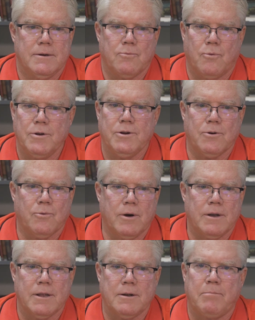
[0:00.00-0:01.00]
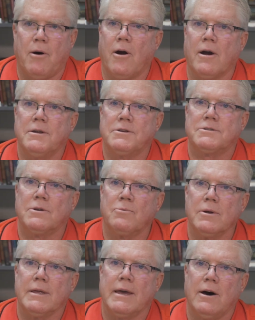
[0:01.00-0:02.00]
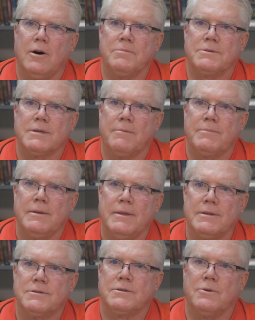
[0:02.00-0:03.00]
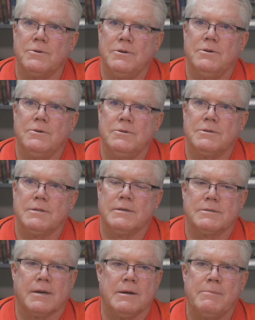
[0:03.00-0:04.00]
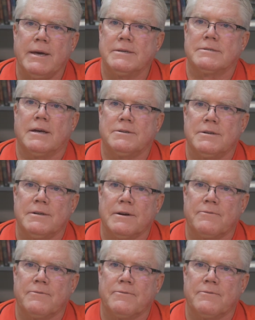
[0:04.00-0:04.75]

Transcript: well, you're one little part just to really help something that's so huge and that's going to make such a